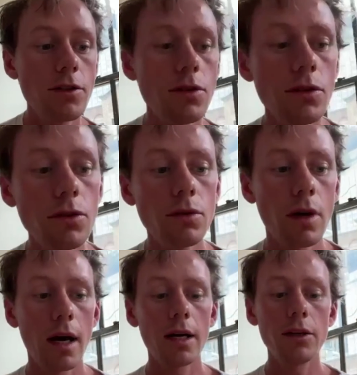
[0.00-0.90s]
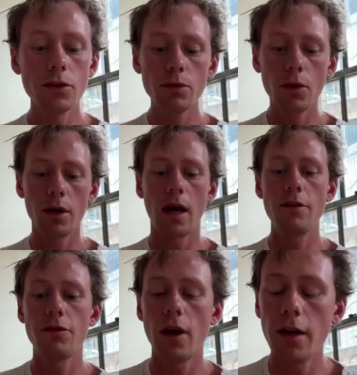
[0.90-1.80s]
do work.
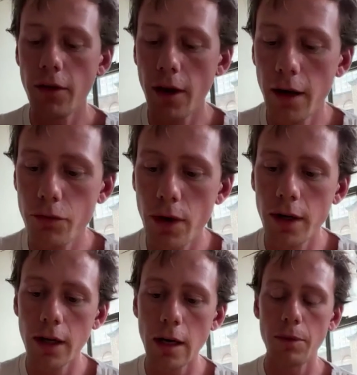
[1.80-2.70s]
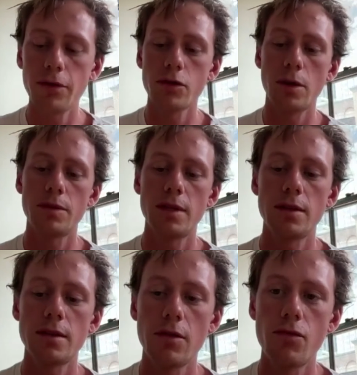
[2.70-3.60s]
I've written a couple of scripts
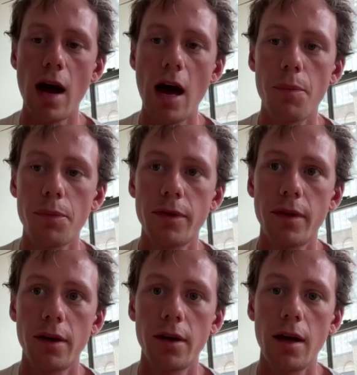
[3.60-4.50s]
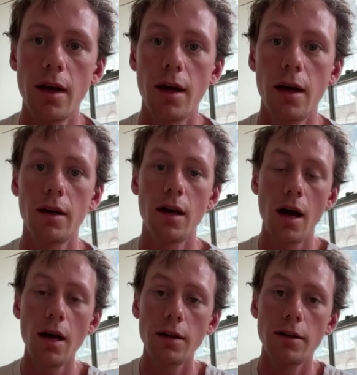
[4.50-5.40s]
since I wrapped the
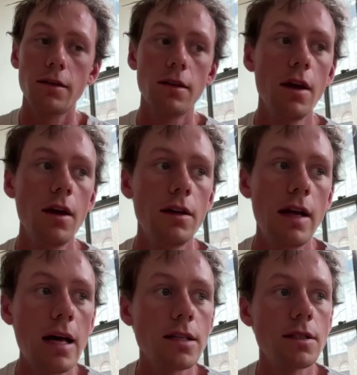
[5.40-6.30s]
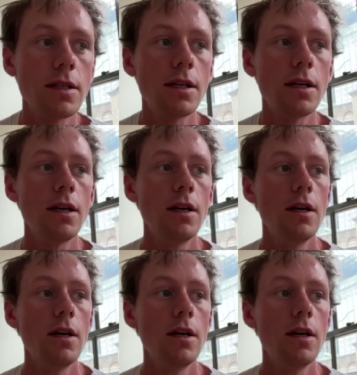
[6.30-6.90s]
cut last year.